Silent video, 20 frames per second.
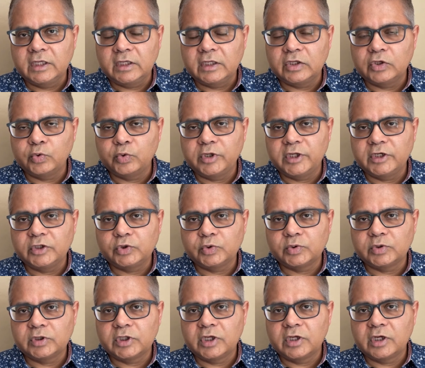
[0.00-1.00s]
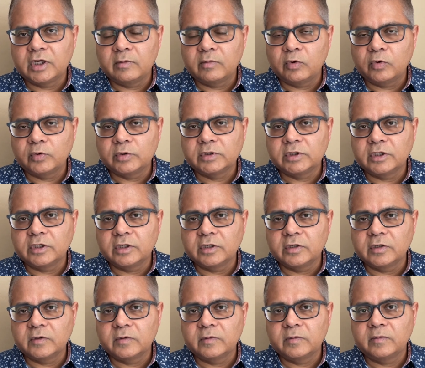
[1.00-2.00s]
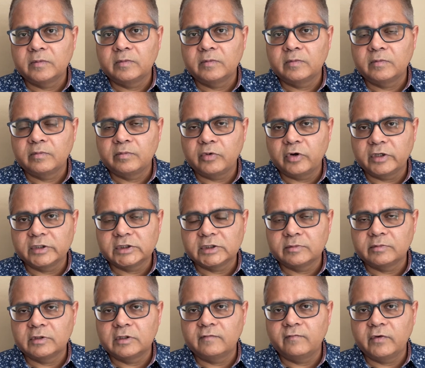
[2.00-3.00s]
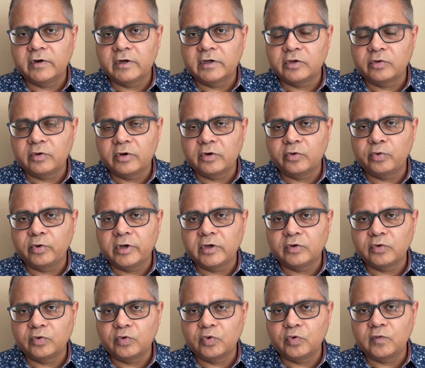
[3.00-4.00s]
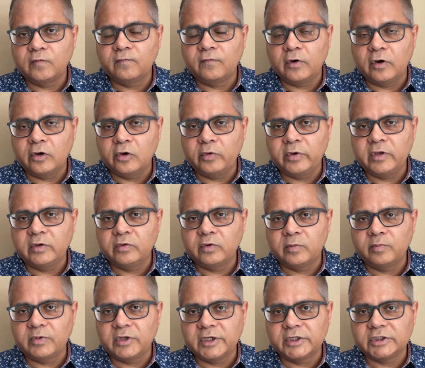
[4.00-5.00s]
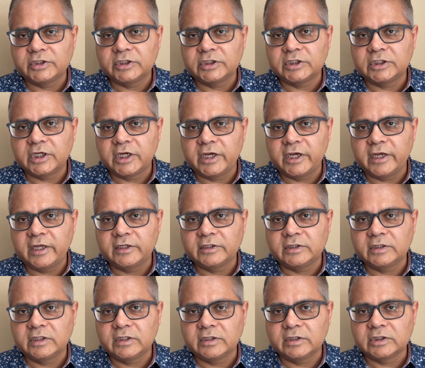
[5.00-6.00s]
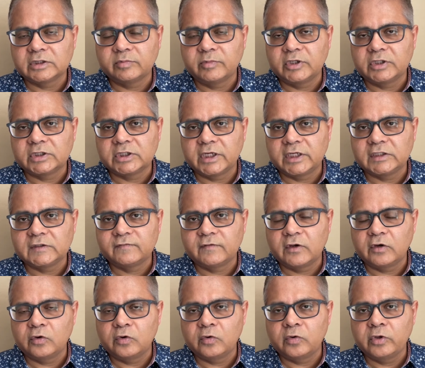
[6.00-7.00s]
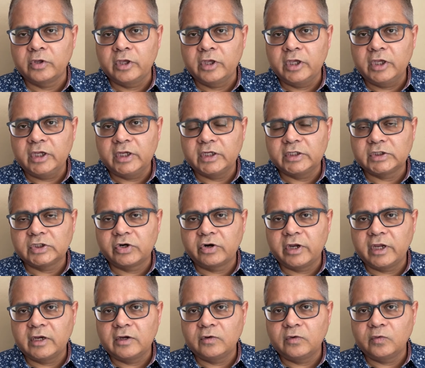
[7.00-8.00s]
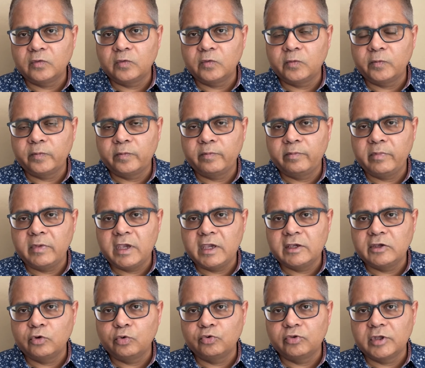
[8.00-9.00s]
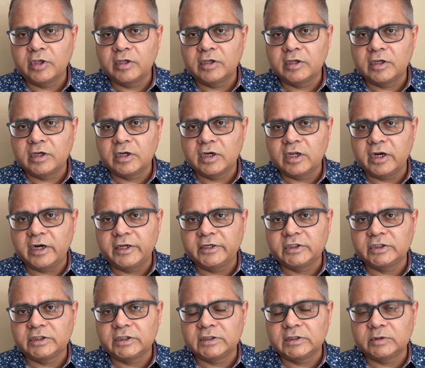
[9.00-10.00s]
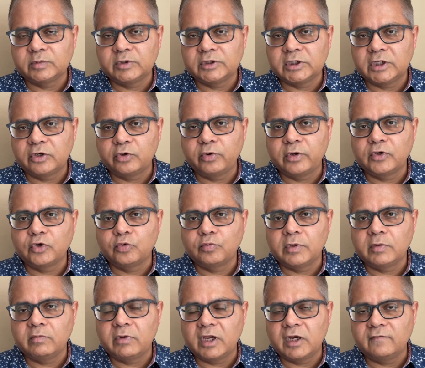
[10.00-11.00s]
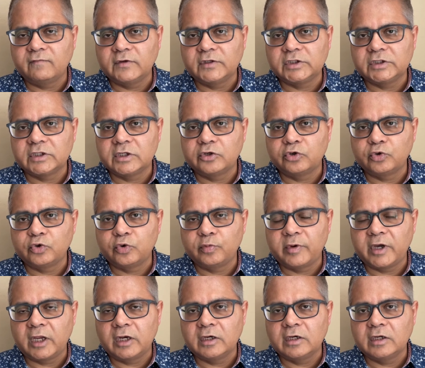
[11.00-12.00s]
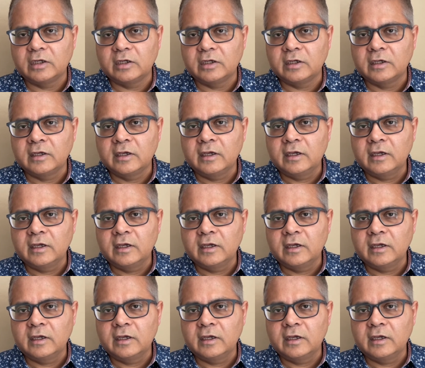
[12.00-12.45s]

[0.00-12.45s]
you need to think about the possible work you are going to do following your PhD. And the Schmidt Science Fellow is trying to make you think in directions which are going to be beneficial to humanity,